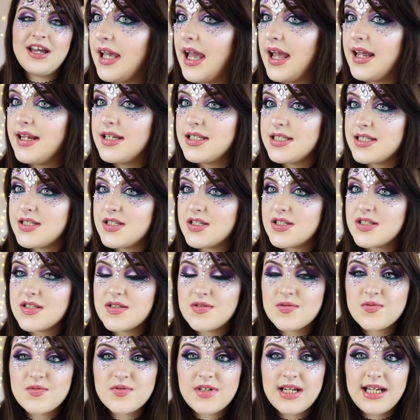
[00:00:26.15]
Yeah, it's
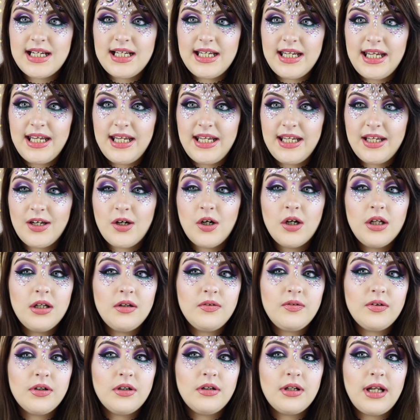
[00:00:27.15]
just really
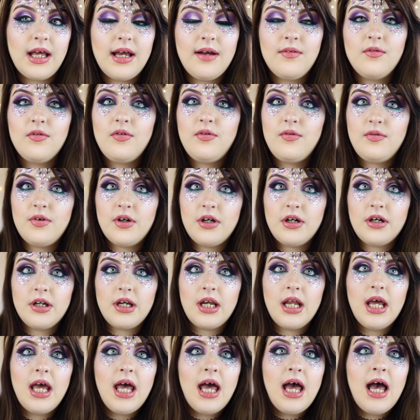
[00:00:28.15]
colourful and
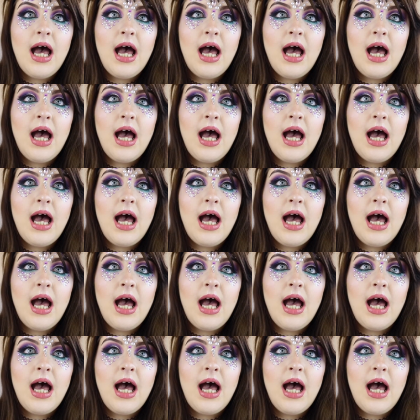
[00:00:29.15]
fun.